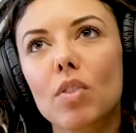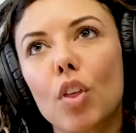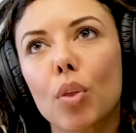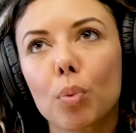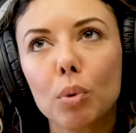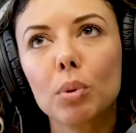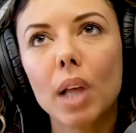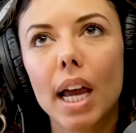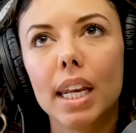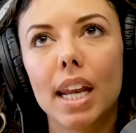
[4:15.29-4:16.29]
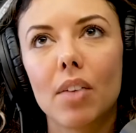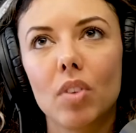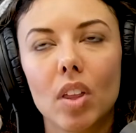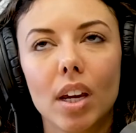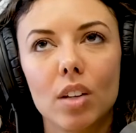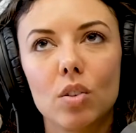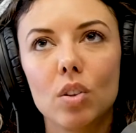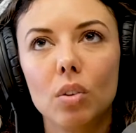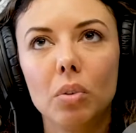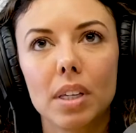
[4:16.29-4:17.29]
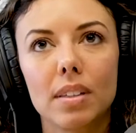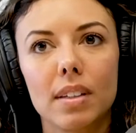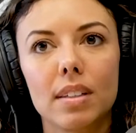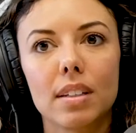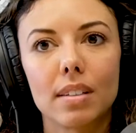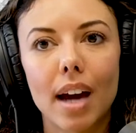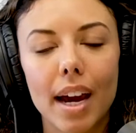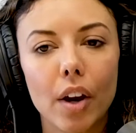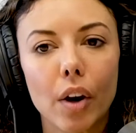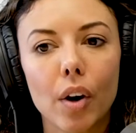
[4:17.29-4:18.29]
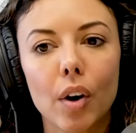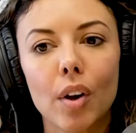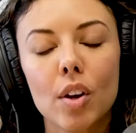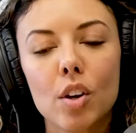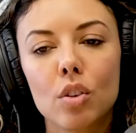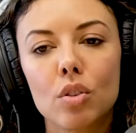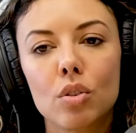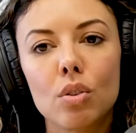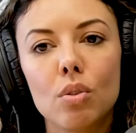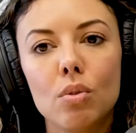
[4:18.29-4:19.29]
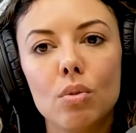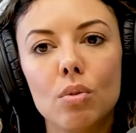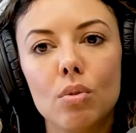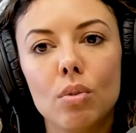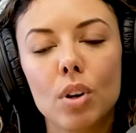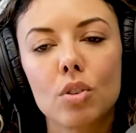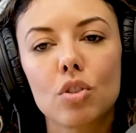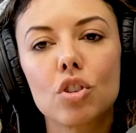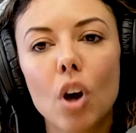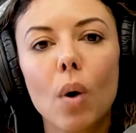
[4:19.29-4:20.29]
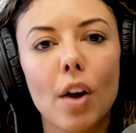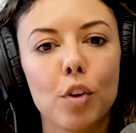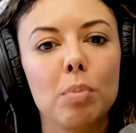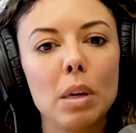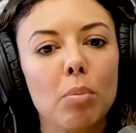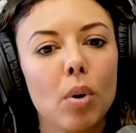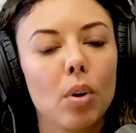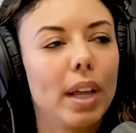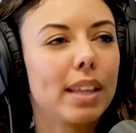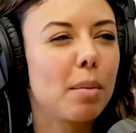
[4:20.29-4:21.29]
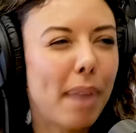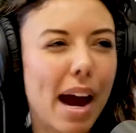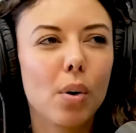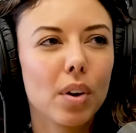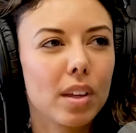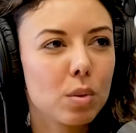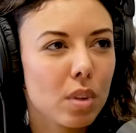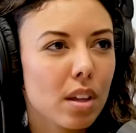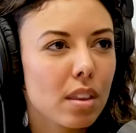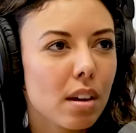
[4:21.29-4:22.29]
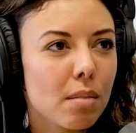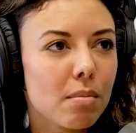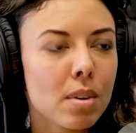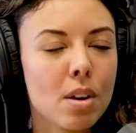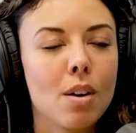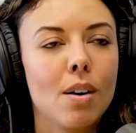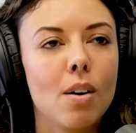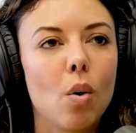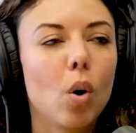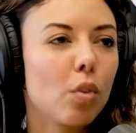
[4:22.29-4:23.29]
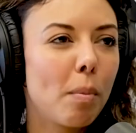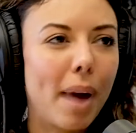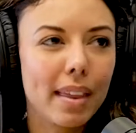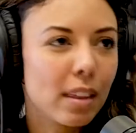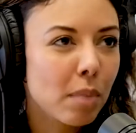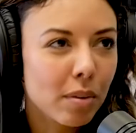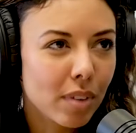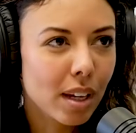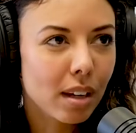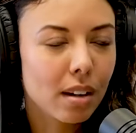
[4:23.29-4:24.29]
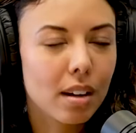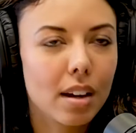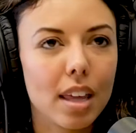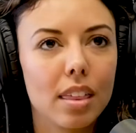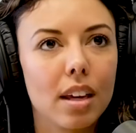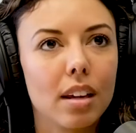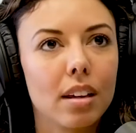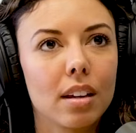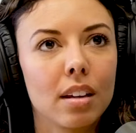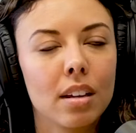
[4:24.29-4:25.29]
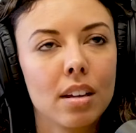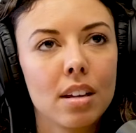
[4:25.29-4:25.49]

of the through line in everything I do is this desire to show other people the power that's within them, mm-hmm. or remind them of it. I think